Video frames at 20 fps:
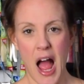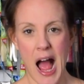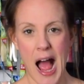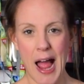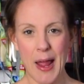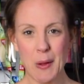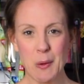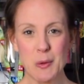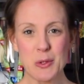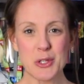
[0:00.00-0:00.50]

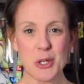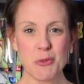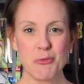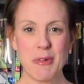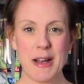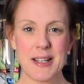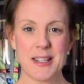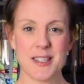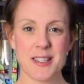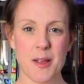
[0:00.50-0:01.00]
I also
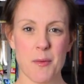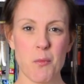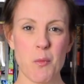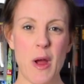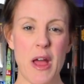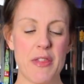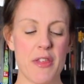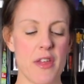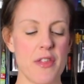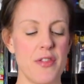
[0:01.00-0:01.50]
read
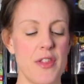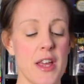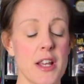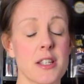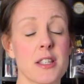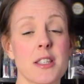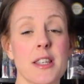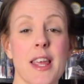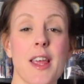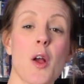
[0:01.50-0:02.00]
somewhere that
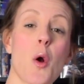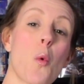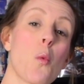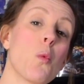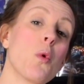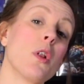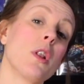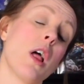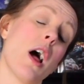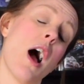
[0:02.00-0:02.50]
this thing
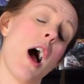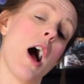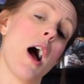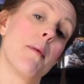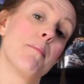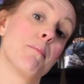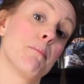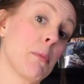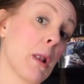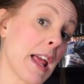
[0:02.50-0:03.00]
will
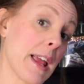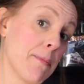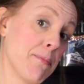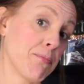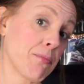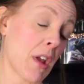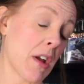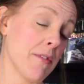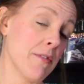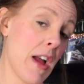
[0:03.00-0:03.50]
play
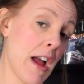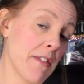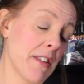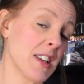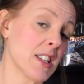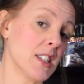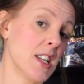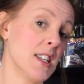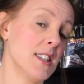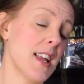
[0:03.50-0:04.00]

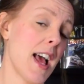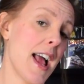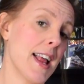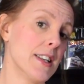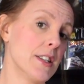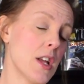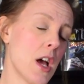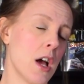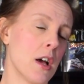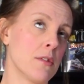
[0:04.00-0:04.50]
various
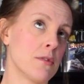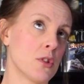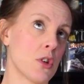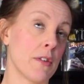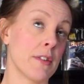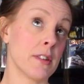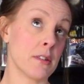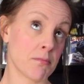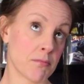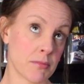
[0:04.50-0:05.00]

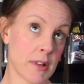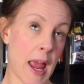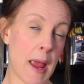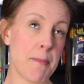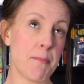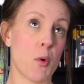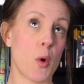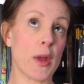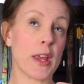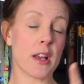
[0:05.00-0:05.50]

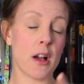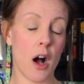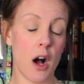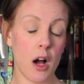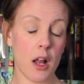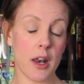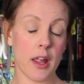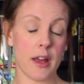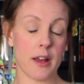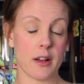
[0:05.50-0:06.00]
Game Boy
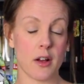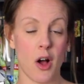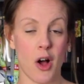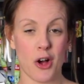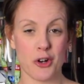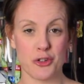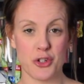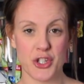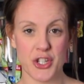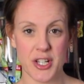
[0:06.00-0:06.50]
Color
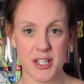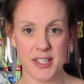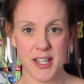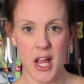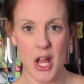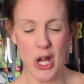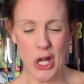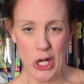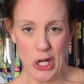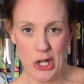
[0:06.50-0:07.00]
cartridges.
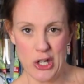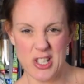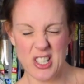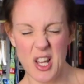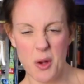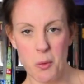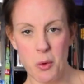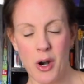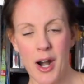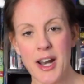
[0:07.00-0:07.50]

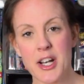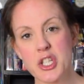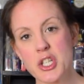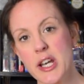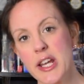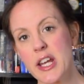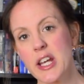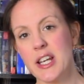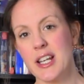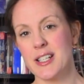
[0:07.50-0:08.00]
So we're
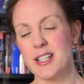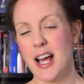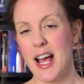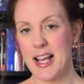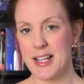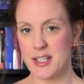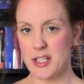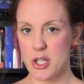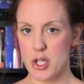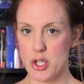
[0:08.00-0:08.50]
actually going to
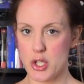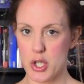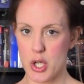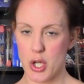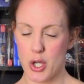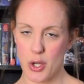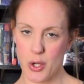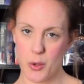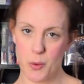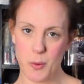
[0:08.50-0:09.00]
test
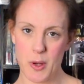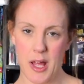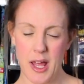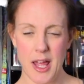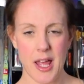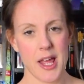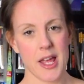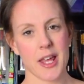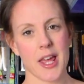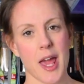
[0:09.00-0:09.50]
2
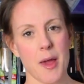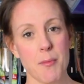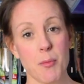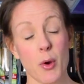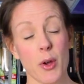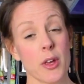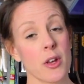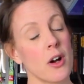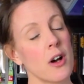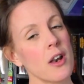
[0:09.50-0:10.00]
Game
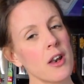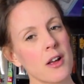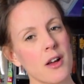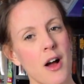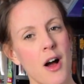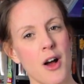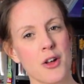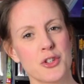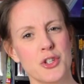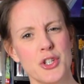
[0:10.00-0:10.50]
Boy Color
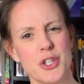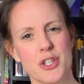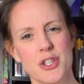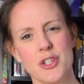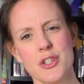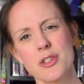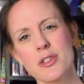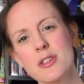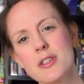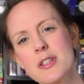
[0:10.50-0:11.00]

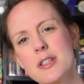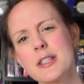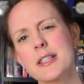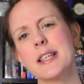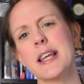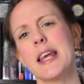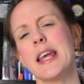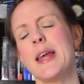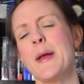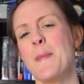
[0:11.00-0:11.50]
cartridges just to
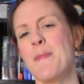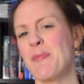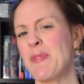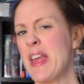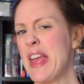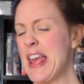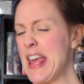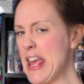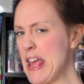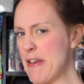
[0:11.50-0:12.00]
see
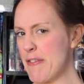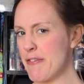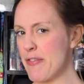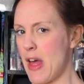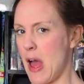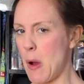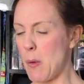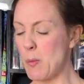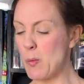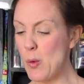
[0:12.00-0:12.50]
if
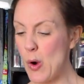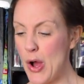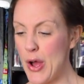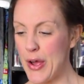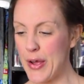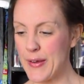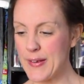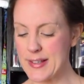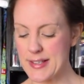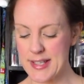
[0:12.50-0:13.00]
that
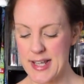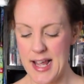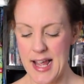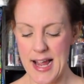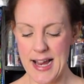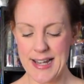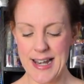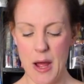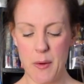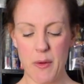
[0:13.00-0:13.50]
works.
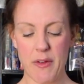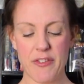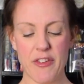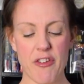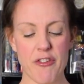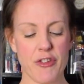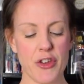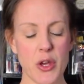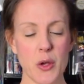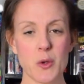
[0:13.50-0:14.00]
Now, if
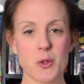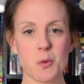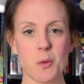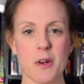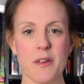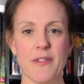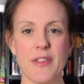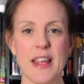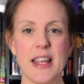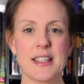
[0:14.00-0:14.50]
you've used
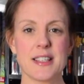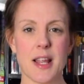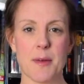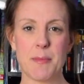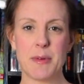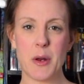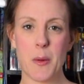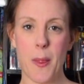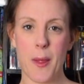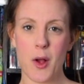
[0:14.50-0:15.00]
one of these, let
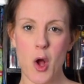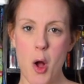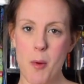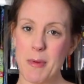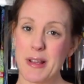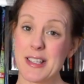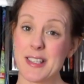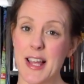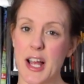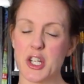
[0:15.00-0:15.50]
me know in the
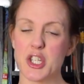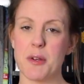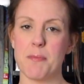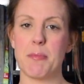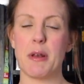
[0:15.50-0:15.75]
comment section